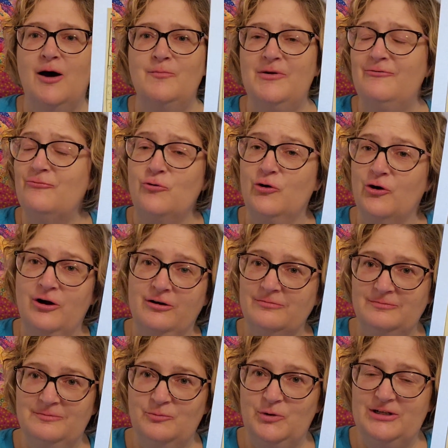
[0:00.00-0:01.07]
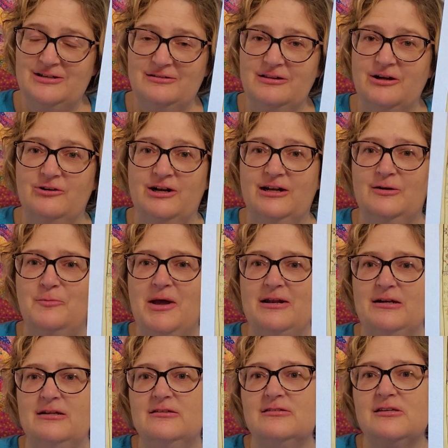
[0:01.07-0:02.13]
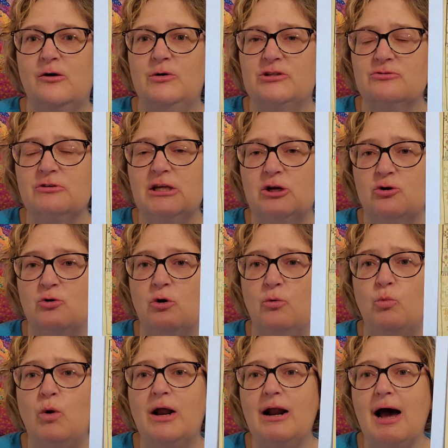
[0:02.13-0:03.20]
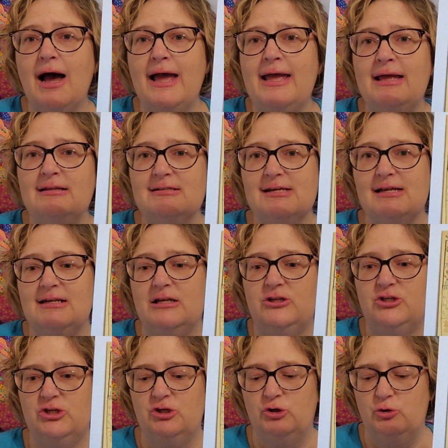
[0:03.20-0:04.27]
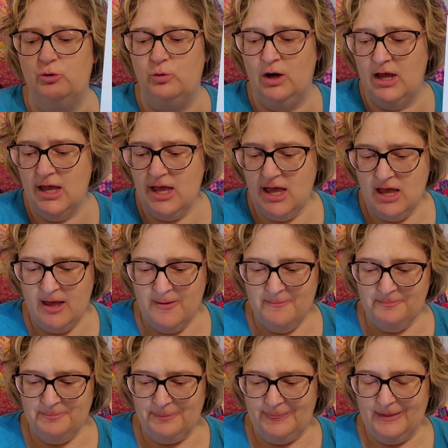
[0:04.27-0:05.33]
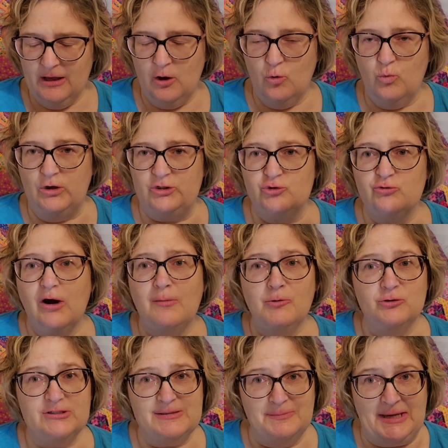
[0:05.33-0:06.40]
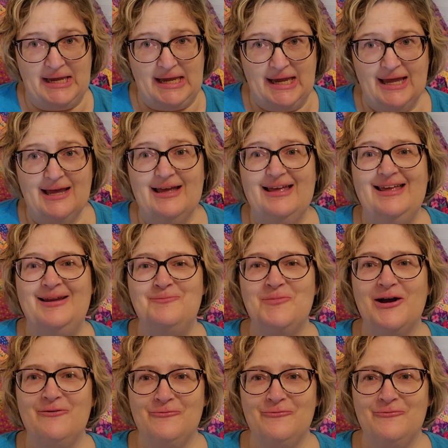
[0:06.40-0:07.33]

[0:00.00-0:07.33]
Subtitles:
before we declared independence. So it's really cool. What I intend to do, what troubles me in my